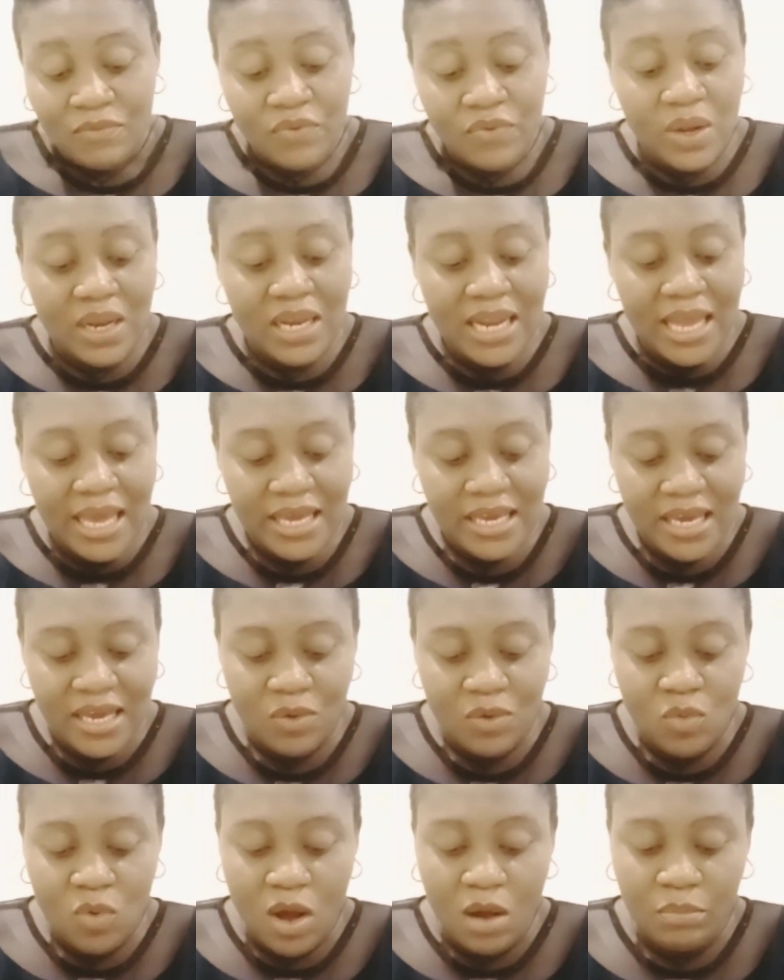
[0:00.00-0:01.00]
for
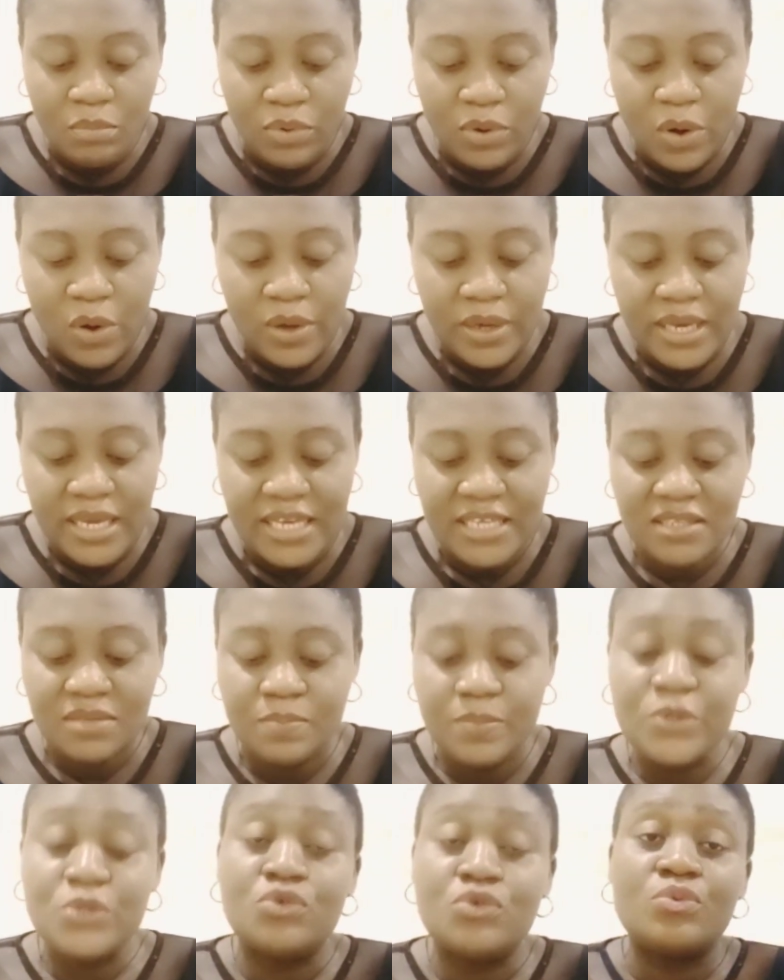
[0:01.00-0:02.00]
laying one block is
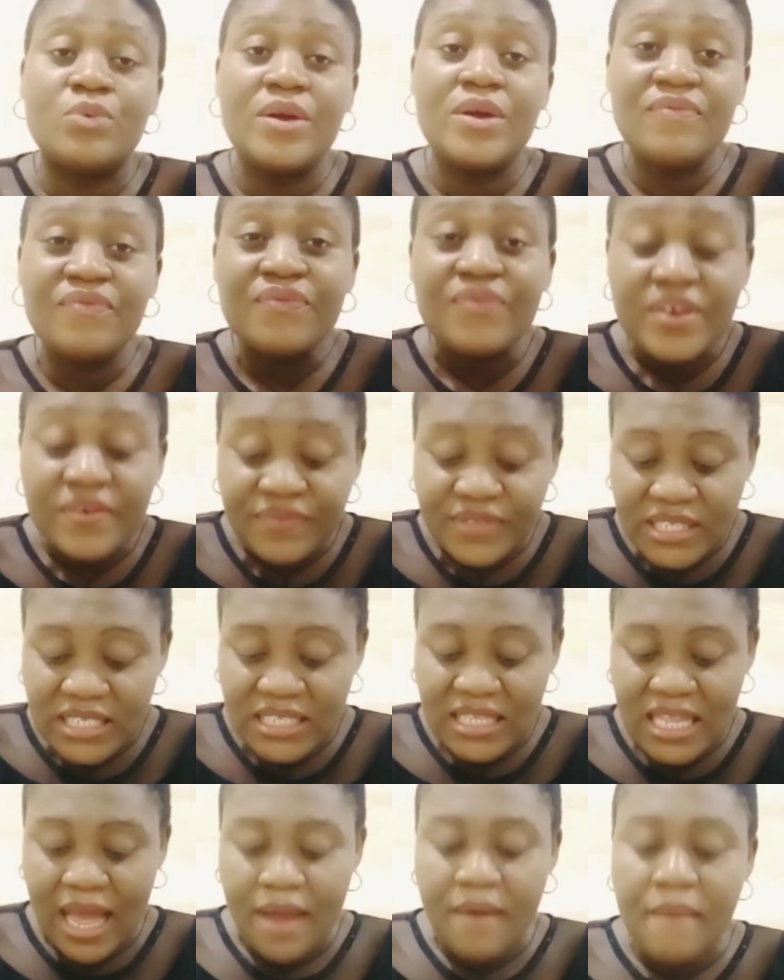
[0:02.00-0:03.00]
between
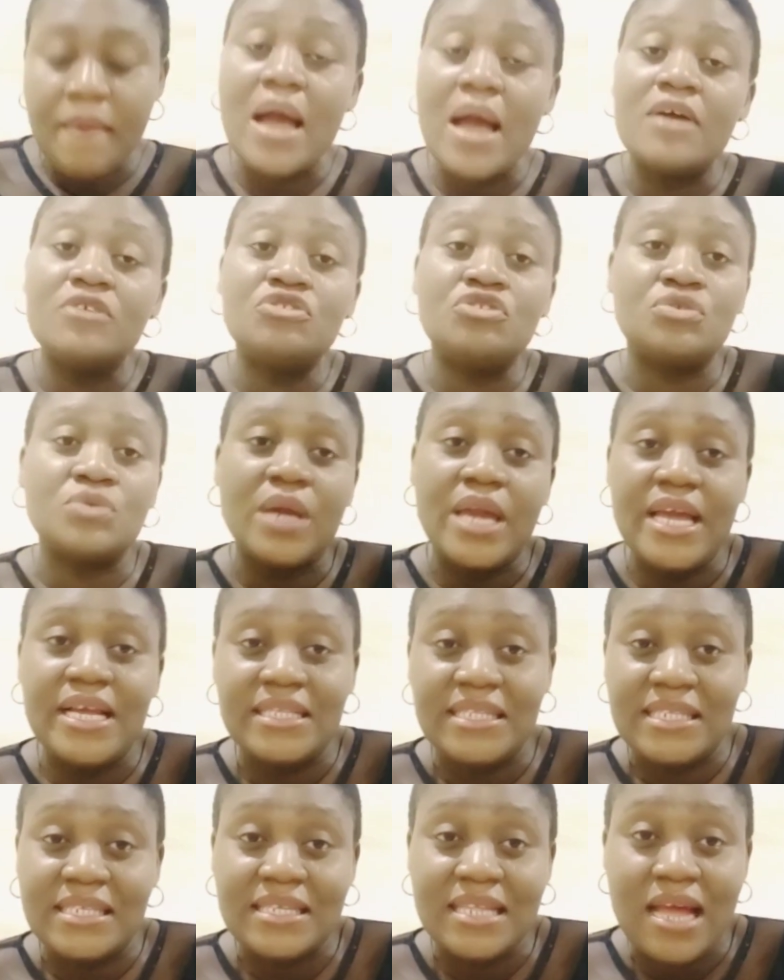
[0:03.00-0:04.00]
50 naira to
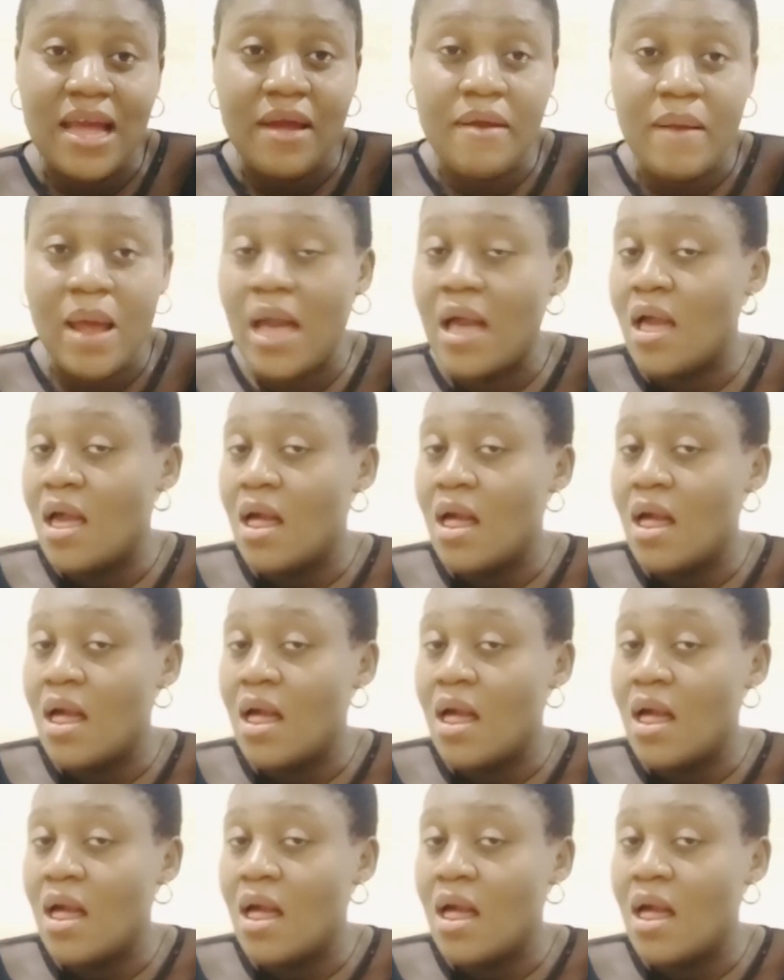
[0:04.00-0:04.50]
80 naira,